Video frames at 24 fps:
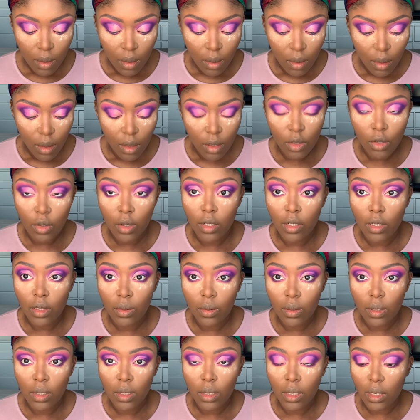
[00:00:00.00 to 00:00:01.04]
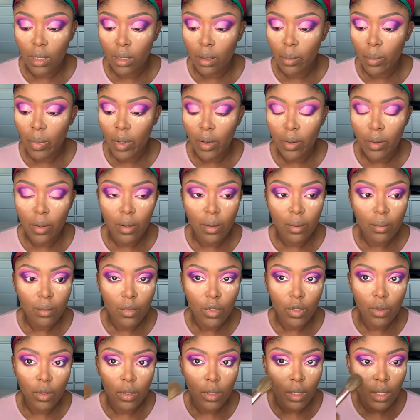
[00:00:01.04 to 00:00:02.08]
that translucent setting powder
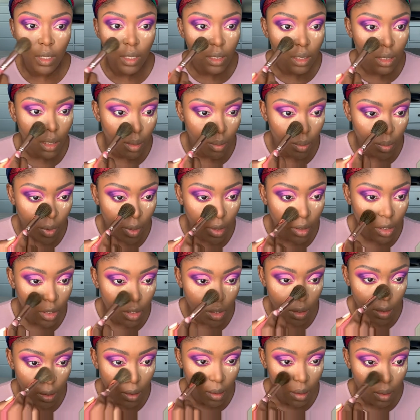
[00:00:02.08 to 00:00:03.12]
using that same brush.